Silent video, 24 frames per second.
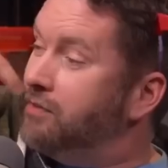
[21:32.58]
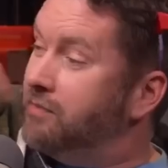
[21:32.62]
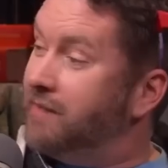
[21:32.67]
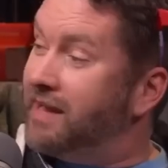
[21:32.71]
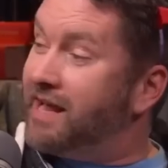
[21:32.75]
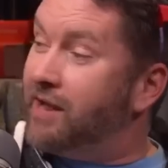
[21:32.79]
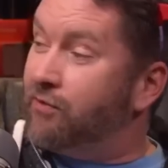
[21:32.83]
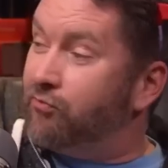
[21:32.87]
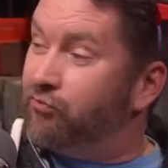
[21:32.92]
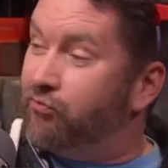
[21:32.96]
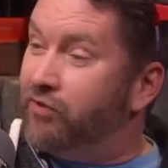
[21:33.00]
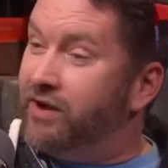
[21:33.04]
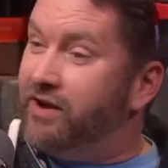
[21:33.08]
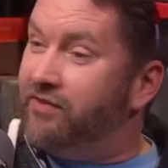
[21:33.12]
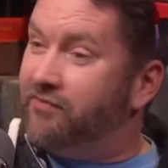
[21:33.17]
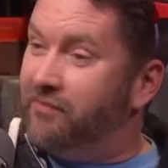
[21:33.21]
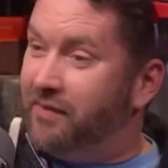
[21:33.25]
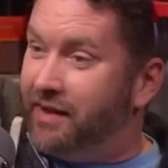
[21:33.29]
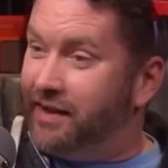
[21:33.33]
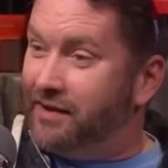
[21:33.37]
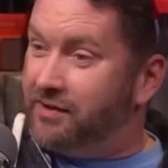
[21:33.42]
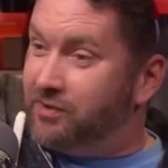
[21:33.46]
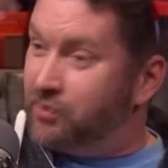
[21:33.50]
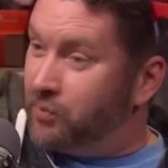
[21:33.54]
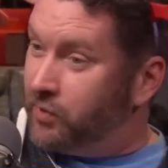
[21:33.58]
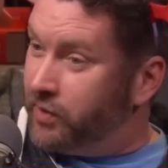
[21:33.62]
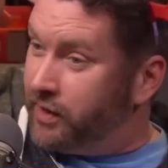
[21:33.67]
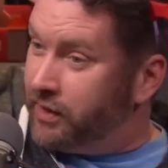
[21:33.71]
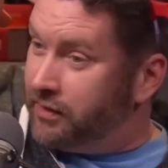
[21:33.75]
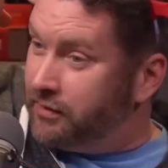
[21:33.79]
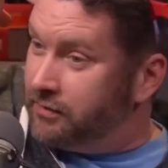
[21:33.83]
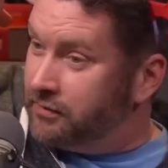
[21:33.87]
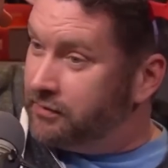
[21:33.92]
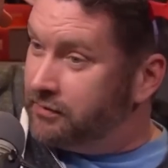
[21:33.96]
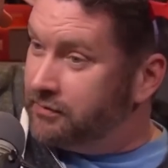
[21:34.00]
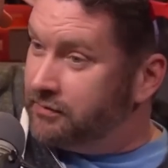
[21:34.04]
I got rid of my
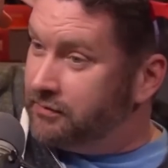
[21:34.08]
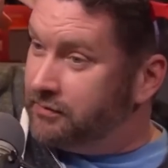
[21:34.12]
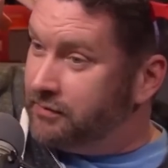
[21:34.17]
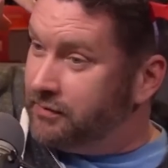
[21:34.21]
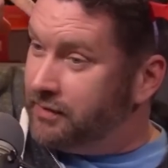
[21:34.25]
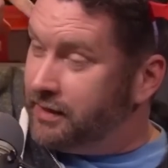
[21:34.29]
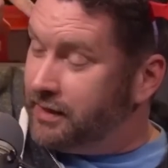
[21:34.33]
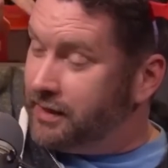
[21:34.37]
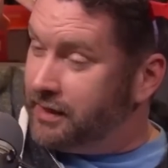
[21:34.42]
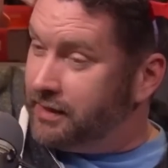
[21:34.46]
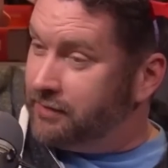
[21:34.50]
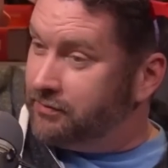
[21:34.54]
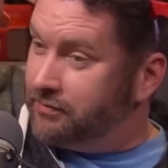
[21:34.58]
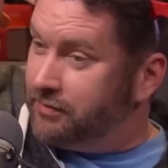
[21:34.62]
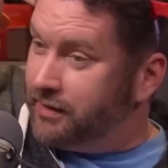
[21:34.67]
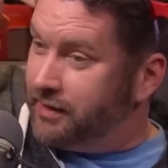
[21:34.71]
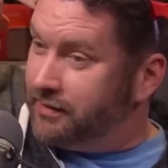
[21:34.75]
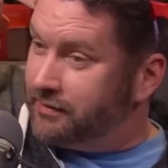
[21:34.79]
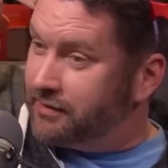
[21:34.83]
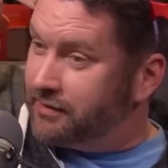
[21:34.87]
underwear and I went